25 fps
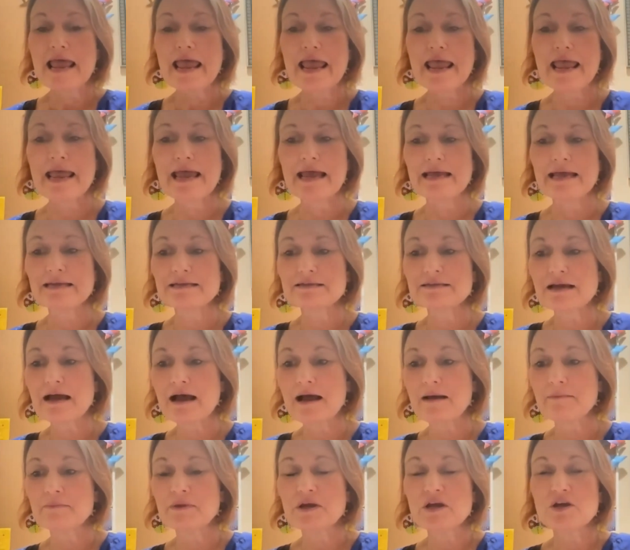And
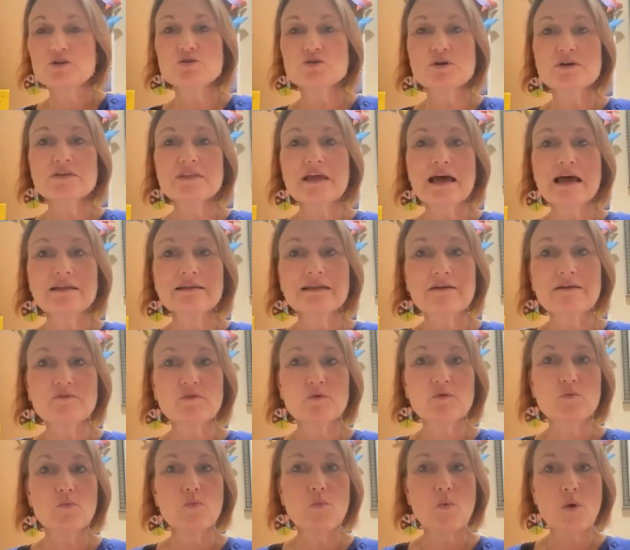during that
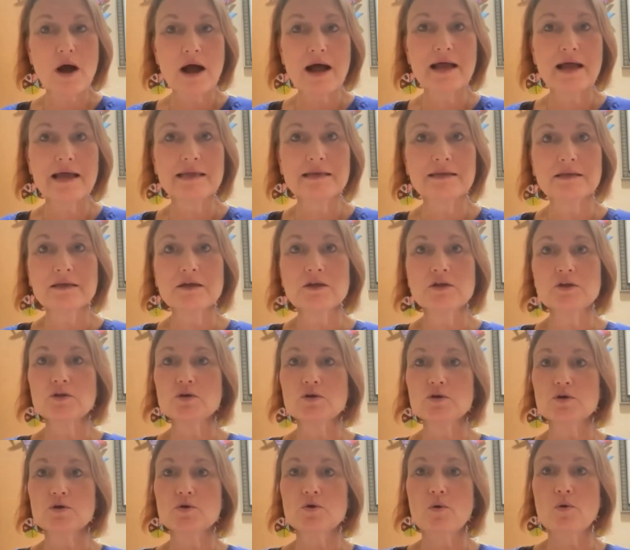level 1,
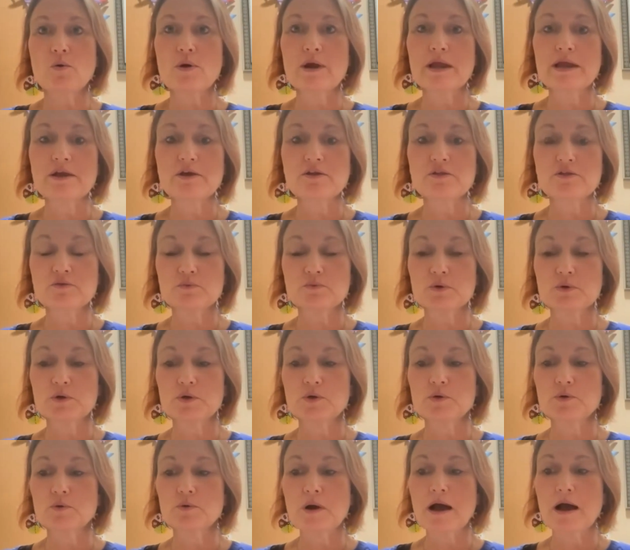you're going
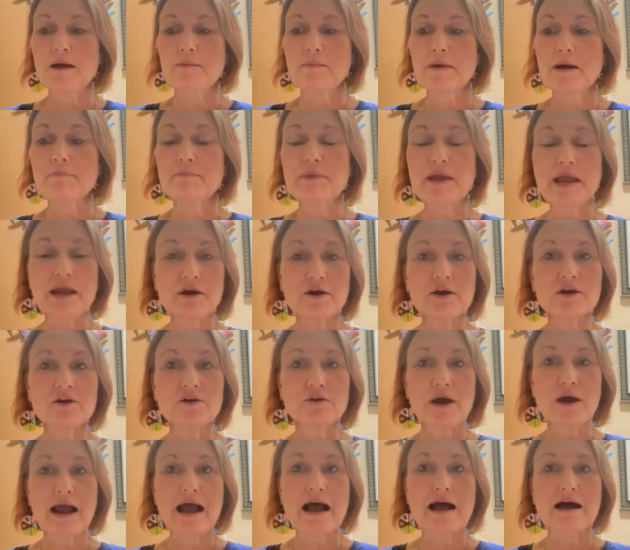through a
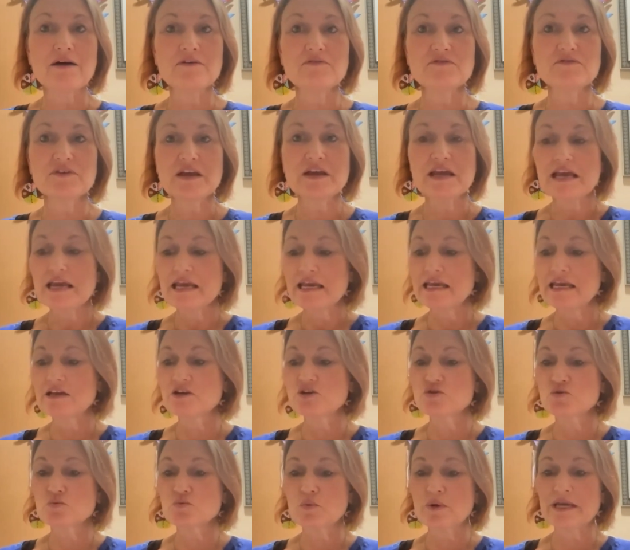paragraph
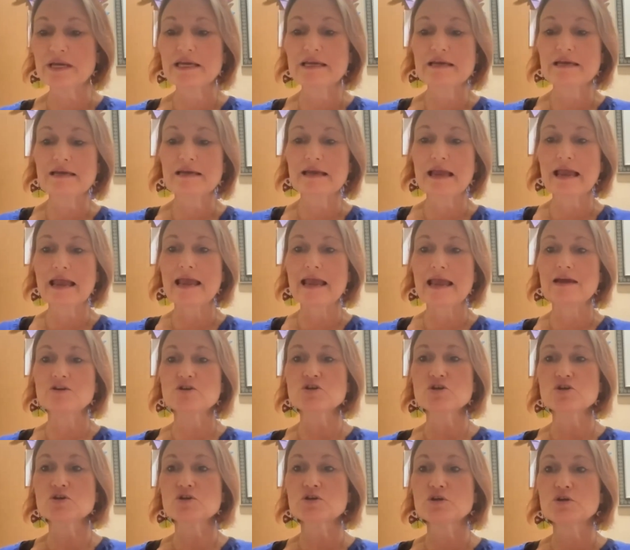each week, and
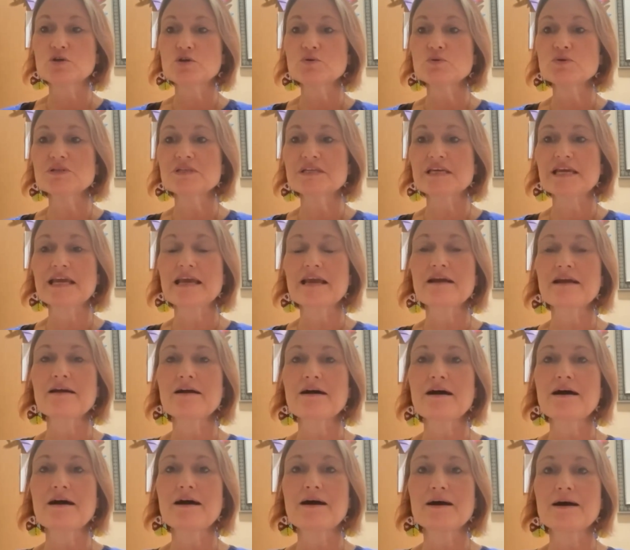you're using
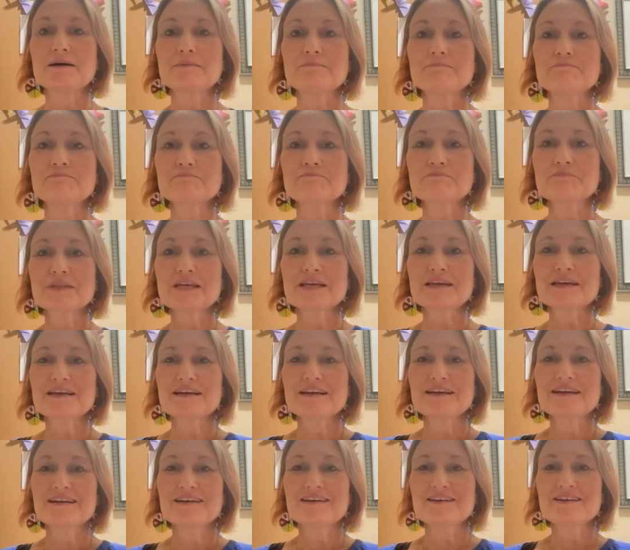
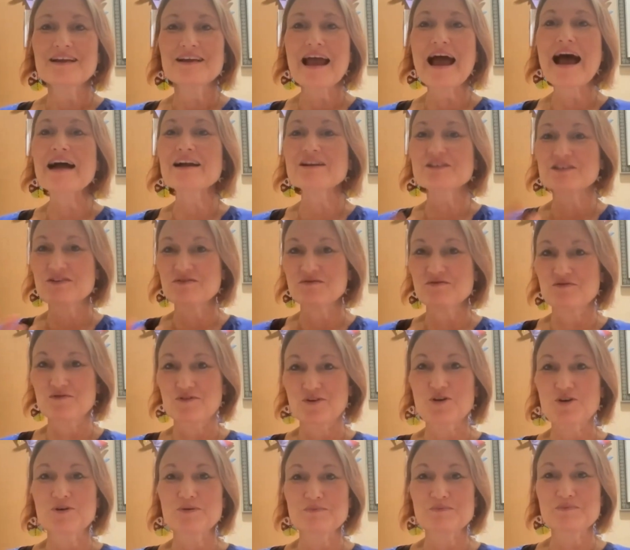active
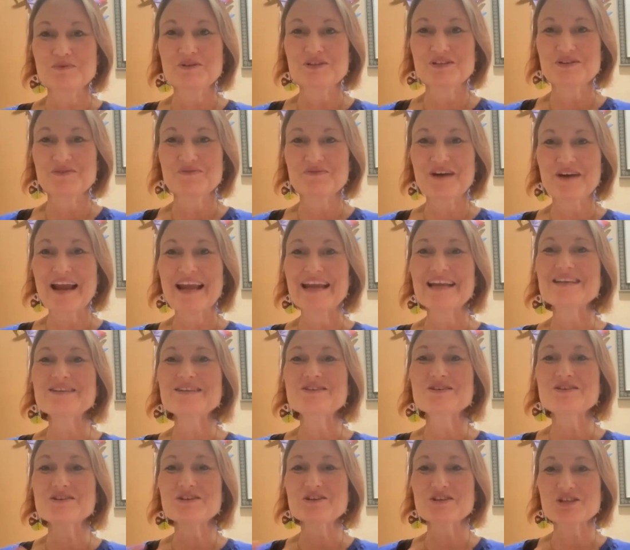verbs, right,
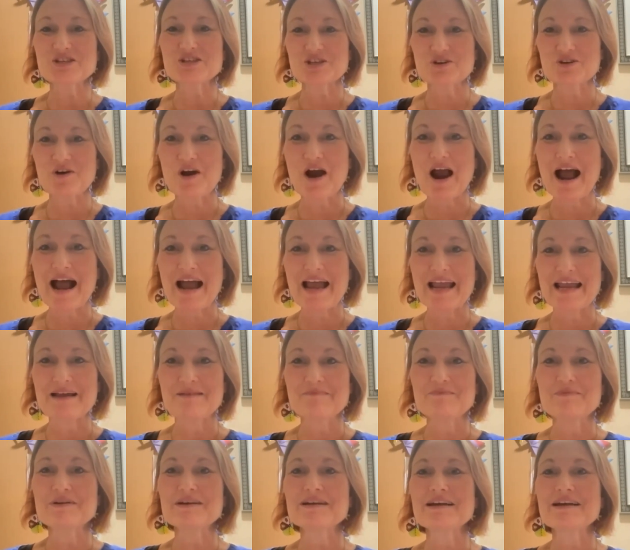to describe